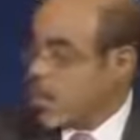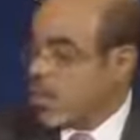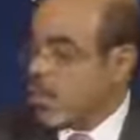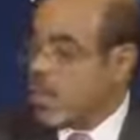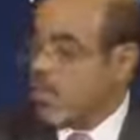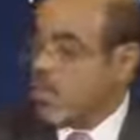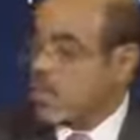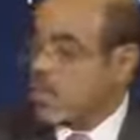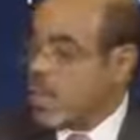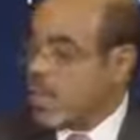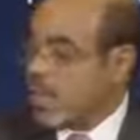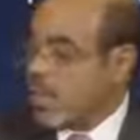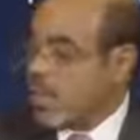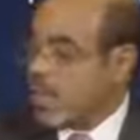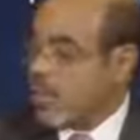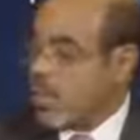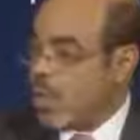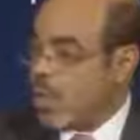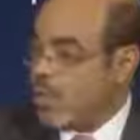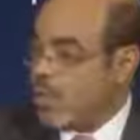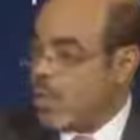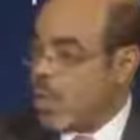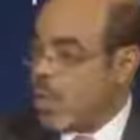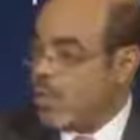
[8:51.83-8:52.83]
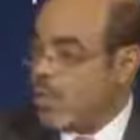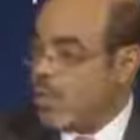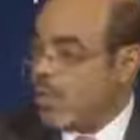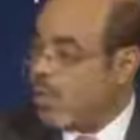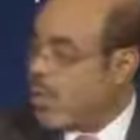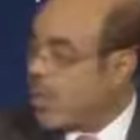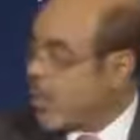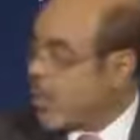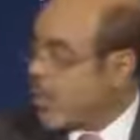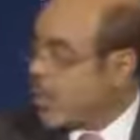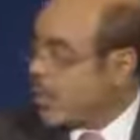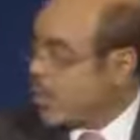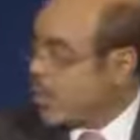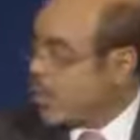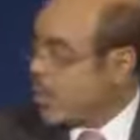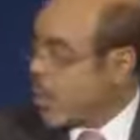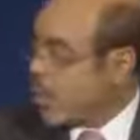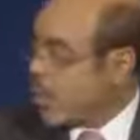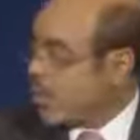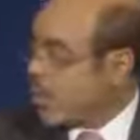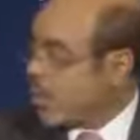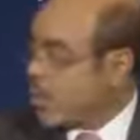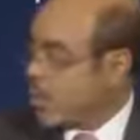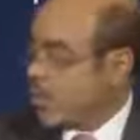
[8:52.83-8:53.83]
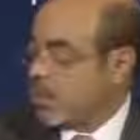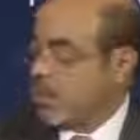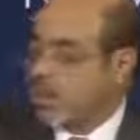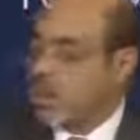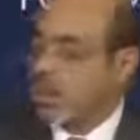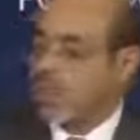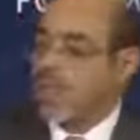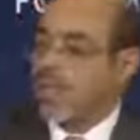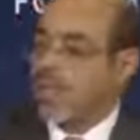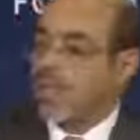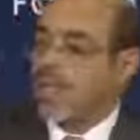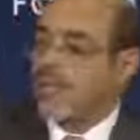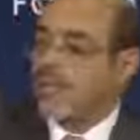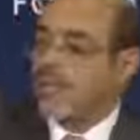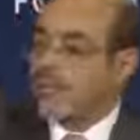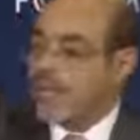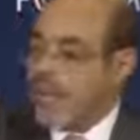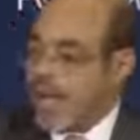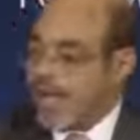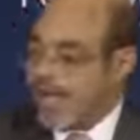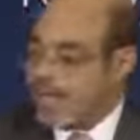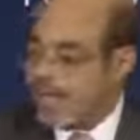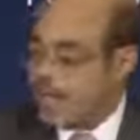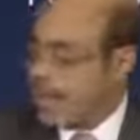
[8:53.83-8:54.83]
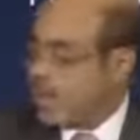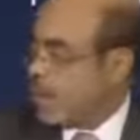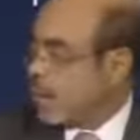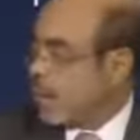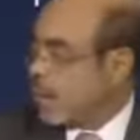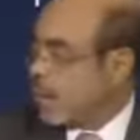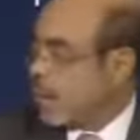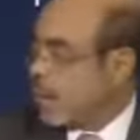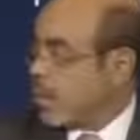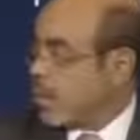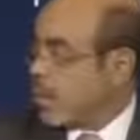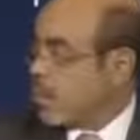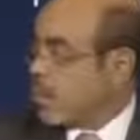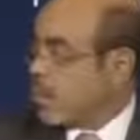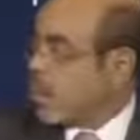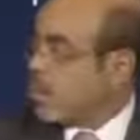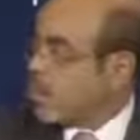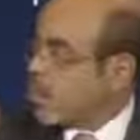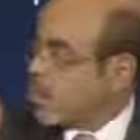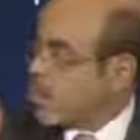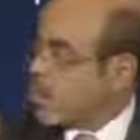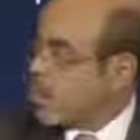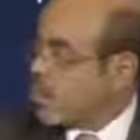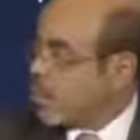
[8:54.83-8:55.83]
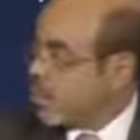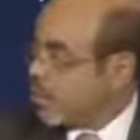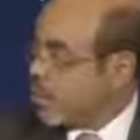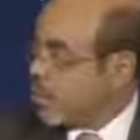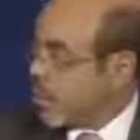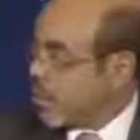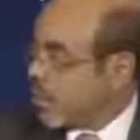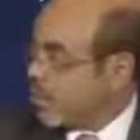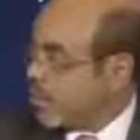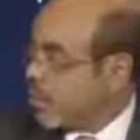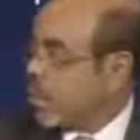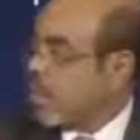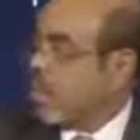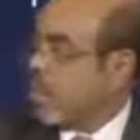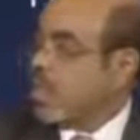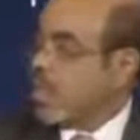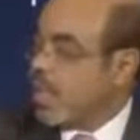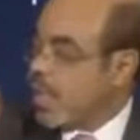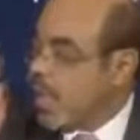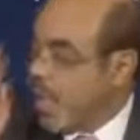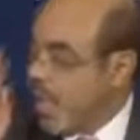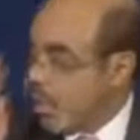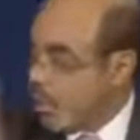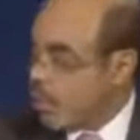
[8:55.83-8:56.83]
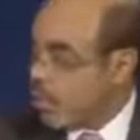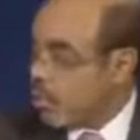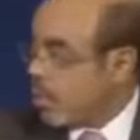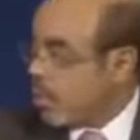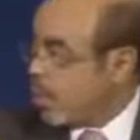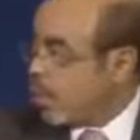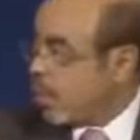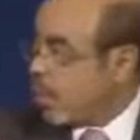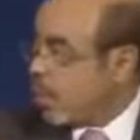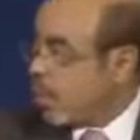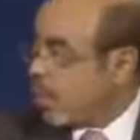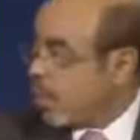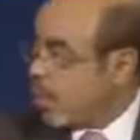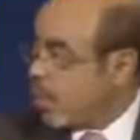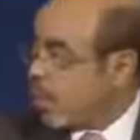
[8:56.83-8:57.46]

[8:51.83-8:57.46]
growth. What do I mean by Asia-type growth? Fast, but not just fast, equitable.